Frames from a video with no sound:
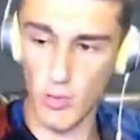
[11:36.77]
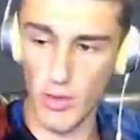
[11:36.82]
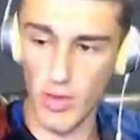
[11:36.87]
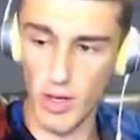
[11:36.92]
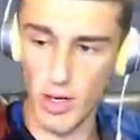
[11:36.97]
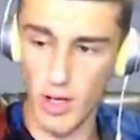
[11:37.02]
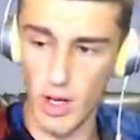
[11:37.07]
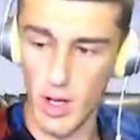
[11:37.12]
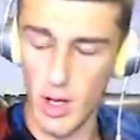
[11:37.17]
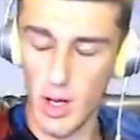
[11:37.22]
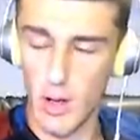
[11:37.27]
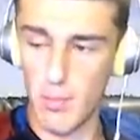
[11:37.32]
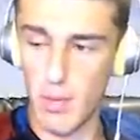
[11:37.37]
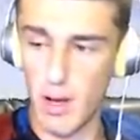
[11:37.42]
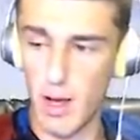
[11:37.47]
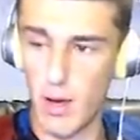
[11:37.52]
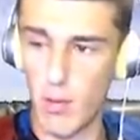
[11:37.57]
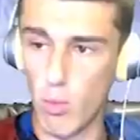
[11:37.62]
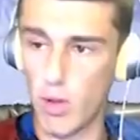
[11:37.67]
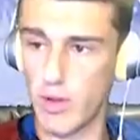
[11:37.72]
it,
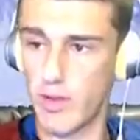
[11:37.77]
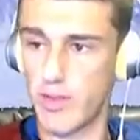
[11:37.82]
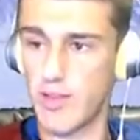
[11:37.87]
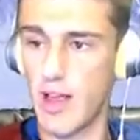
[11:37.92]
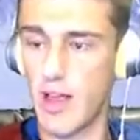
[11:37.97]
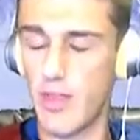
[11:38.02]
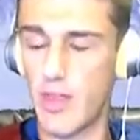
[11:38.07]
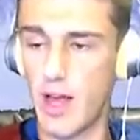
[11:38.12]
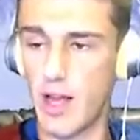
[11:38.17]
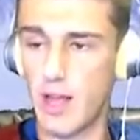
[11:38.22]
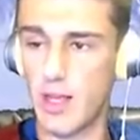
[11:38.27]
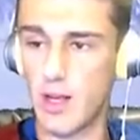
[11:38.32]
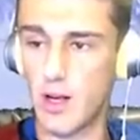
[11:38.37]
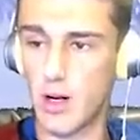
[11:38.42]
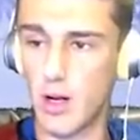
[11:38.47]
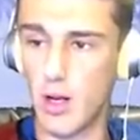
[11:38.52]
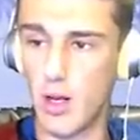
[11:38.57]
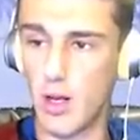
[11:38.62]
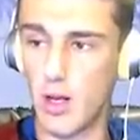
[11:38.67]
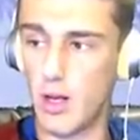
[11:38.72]
but we'll decide that
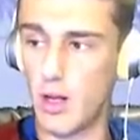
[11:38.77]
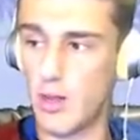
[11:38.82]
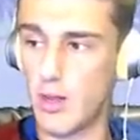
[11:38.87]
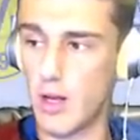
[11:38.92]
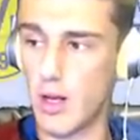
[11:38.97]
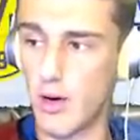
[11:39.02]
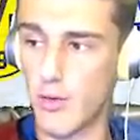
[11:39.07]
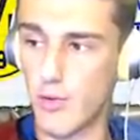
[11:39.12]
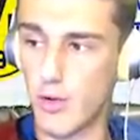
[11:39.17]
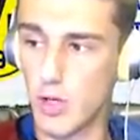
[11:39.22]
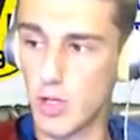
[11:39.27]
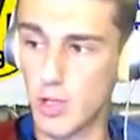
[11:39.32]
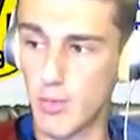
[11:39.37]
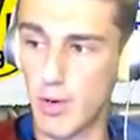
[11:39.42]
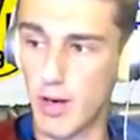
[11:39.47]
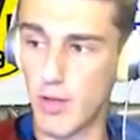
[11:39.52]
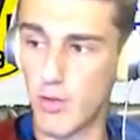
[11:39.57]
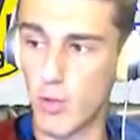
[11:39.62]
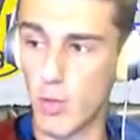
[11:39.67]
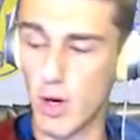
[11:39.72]
here in the near future. But it
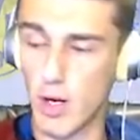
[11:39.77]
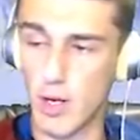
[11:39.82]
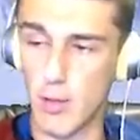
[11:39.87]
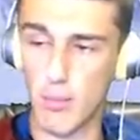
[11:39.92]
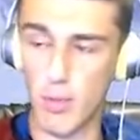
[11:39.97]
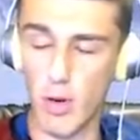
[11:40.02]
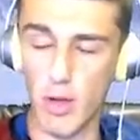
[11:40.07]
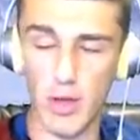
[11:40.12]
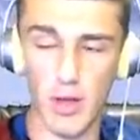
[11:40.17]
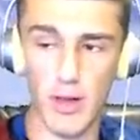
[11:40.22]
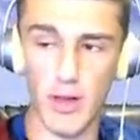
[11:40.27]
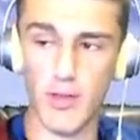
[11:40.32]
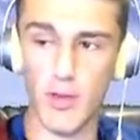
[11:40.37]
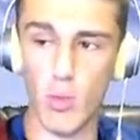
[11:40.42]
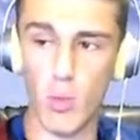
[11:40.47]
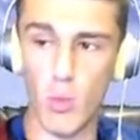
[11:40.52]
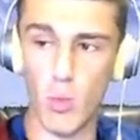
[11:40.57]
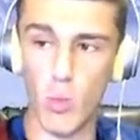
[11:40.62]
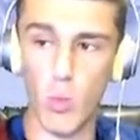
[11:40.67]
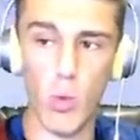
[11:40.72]
is working brilliantly. So
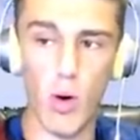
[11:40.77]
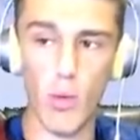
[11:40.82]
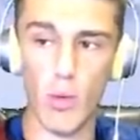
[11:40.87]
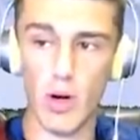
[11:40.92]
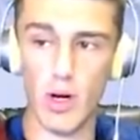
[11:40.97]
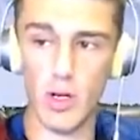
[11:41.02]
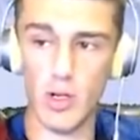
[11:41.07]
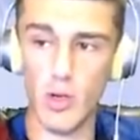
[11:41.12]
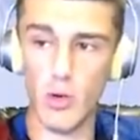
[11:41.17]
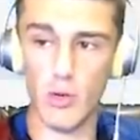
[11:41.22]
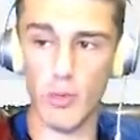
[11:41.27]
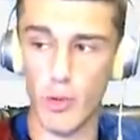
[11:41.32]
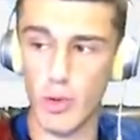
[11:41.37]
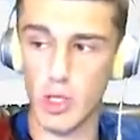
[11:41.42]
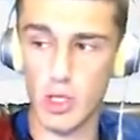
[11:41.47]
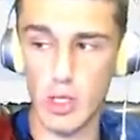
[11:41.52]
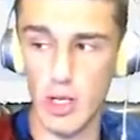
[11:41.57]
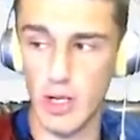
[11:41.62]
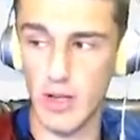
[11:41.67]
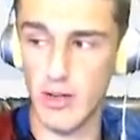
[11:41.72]
what we're going to do is we're
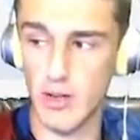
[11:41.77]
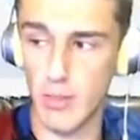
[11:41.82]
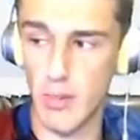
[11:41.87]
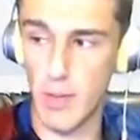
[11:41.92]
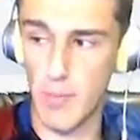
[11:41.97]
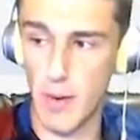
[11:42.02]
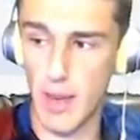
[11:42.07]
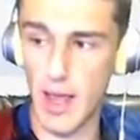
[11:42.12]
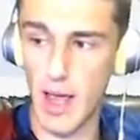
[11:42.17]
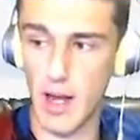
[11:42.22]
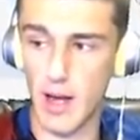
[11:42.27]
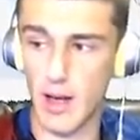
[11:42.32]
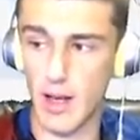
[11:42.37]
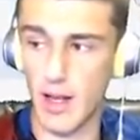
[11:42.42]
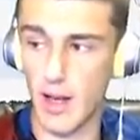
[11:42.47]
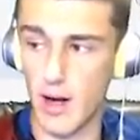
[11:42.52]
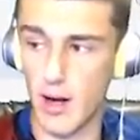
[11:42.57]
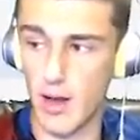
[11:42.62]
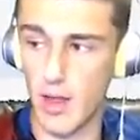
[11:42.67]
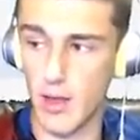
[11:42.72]
just going to list them up again and get
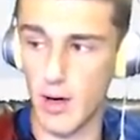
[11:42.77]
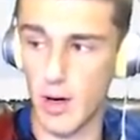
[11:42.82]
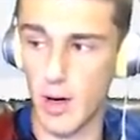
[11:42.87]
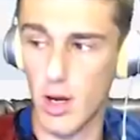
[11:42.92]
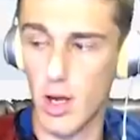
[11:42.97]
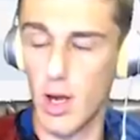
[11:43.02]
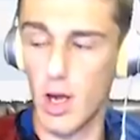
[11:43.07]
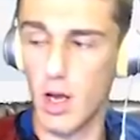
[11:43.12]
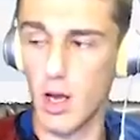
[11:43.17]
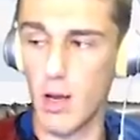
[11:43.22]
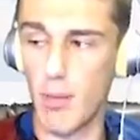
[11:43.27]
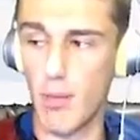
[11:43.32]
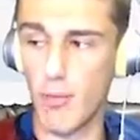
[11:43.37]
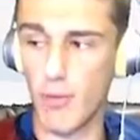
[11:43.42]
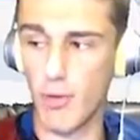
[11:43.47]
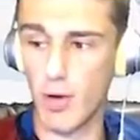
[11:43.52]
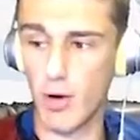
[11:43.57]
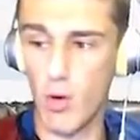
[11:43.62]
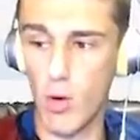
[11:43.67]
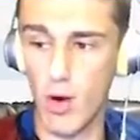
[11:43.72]
another couple
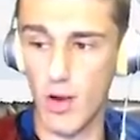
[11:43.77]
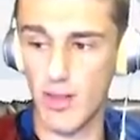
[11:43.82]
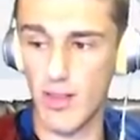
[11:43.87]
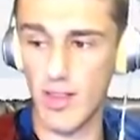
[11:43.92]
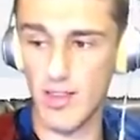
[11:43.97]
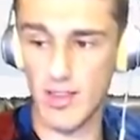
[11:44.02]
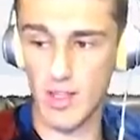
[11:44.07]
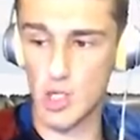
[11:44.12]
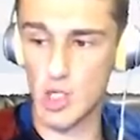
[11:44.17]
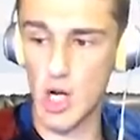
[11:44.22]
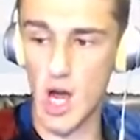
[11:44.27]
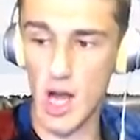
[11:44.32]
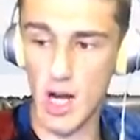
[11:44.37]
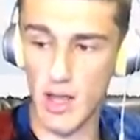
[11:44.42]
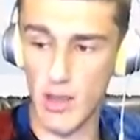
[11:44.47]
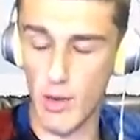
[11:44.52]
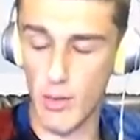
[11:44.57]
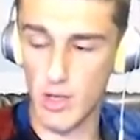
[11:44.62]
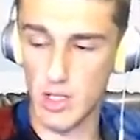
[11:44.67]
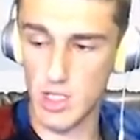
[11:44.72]
free coins. That's the Xhaka
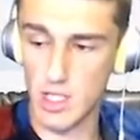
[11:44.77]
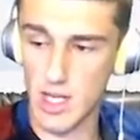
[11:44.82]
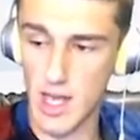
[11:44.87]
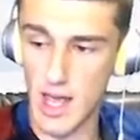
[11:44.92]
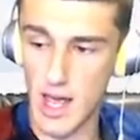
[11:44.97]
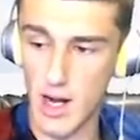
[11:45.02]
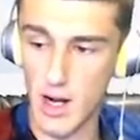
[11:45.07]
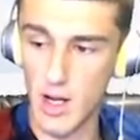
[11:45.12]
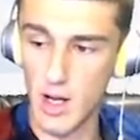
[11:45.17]
that we just had